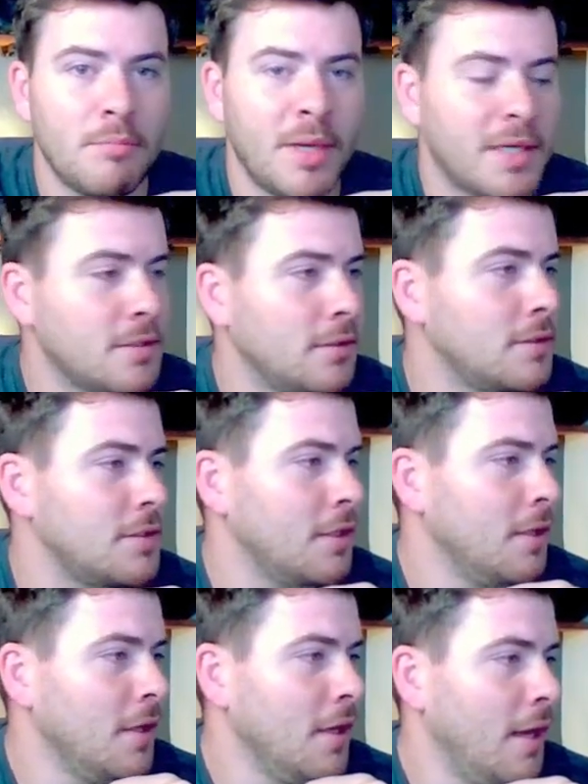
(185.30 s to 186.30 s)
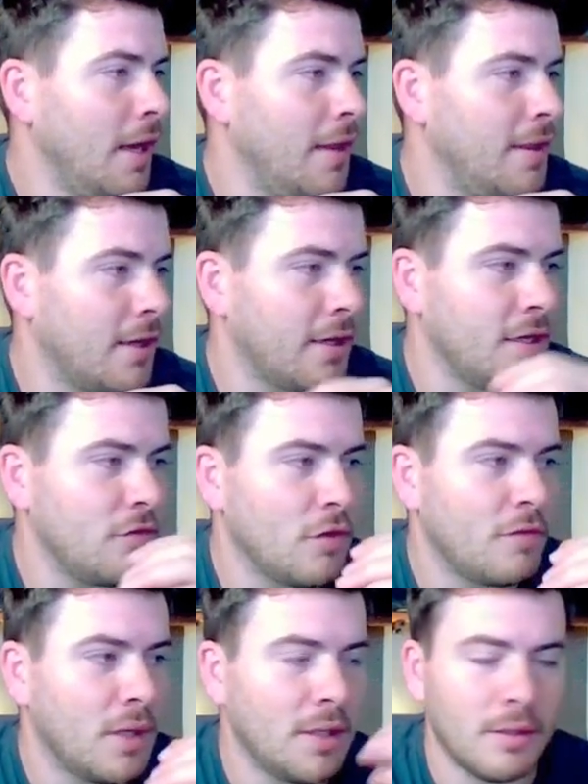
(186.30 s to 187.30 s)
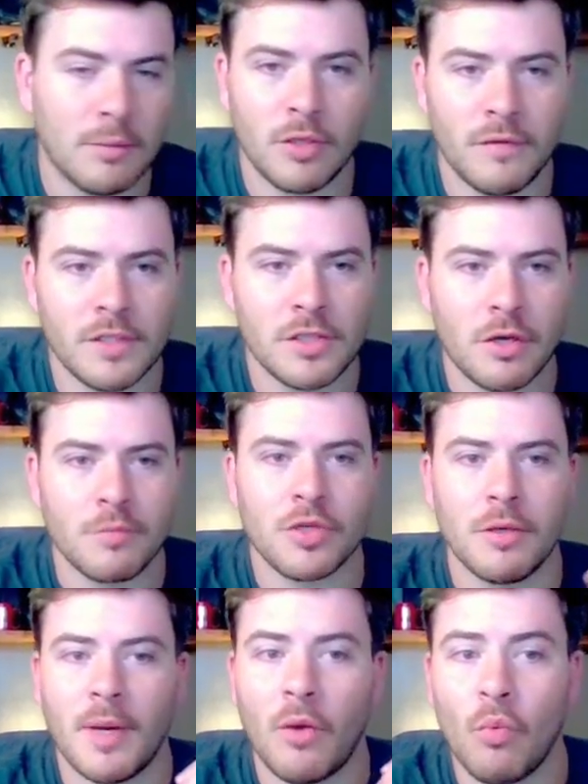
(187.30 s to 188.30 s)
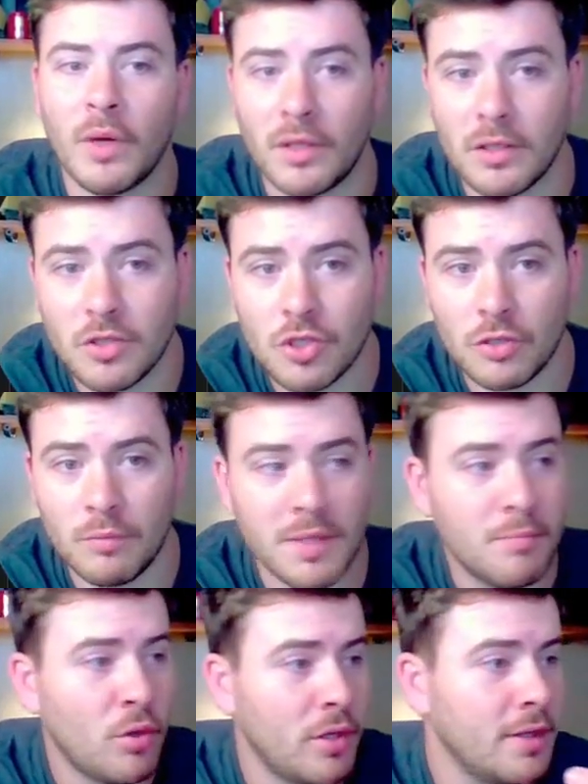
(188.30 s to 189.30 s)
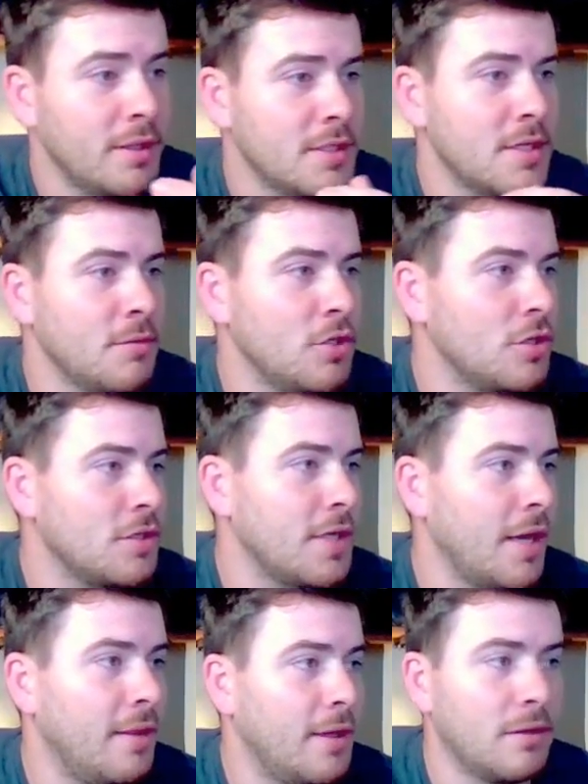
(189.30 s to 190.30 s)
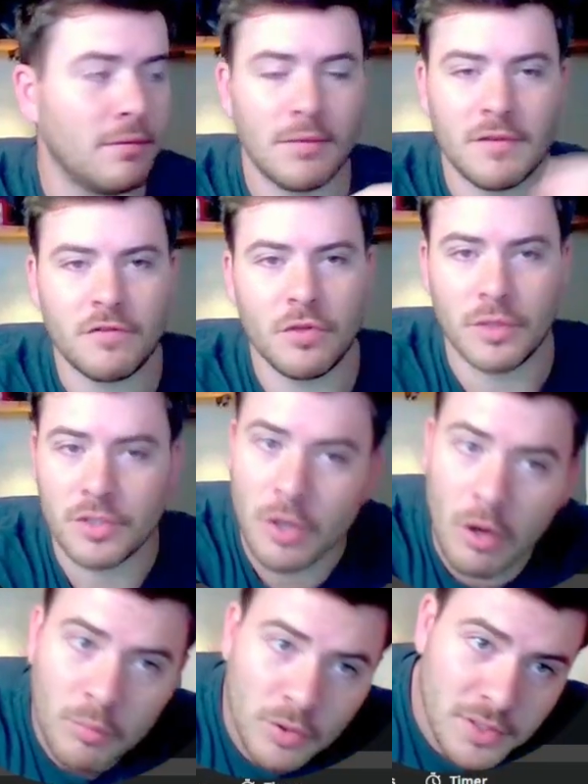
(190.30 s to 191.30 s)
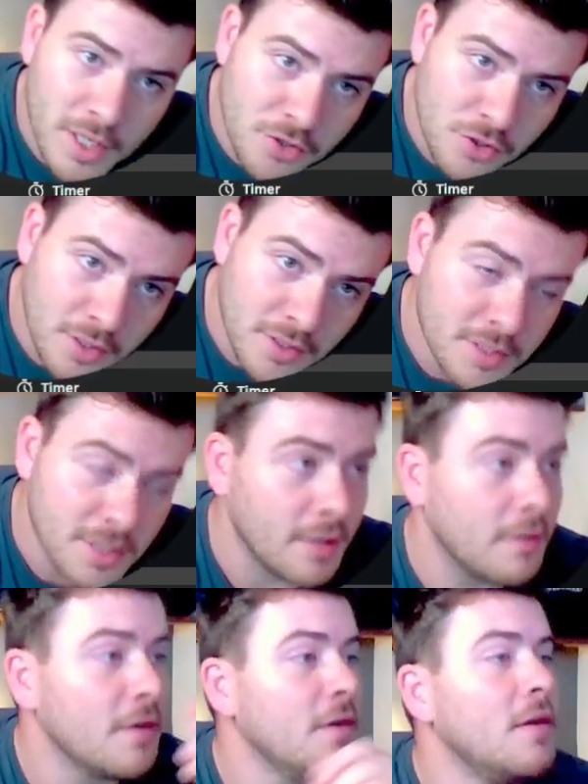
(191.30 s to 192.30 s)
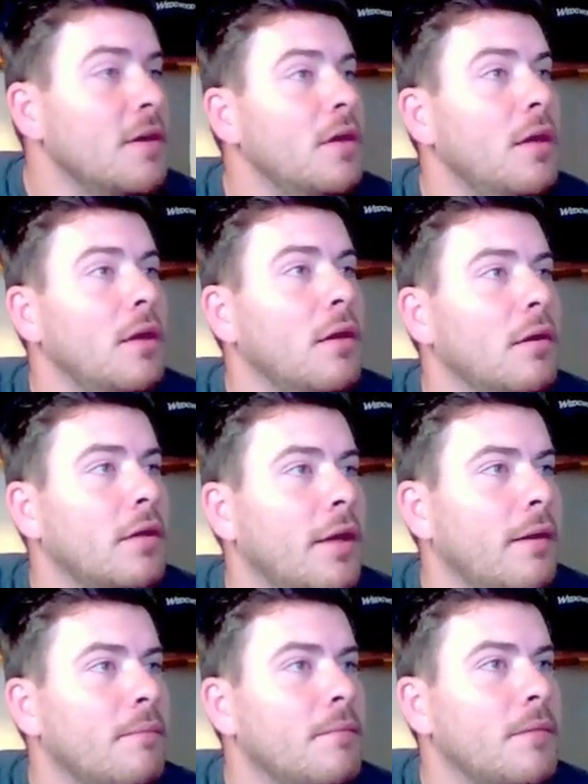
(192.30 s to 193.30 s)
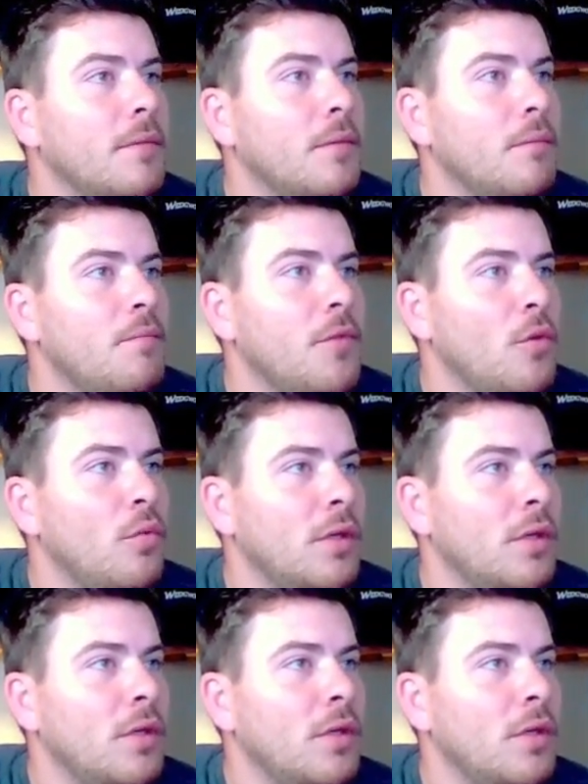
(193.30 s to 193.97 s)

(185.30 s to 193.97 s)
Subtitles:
pixels. And then I give you a little bit of a description about what should be put in these images, and then a few examples, as you can see. Okay, we'll